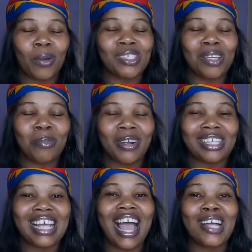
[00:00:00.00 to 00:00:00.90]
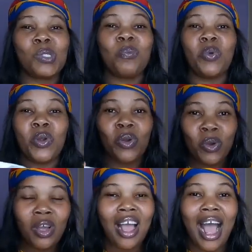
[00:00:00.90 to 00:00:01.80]
I was embarrassed. I had to
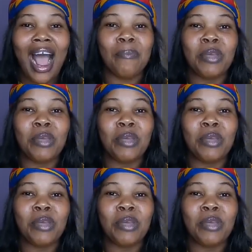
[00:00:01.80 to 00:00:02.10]
borrow her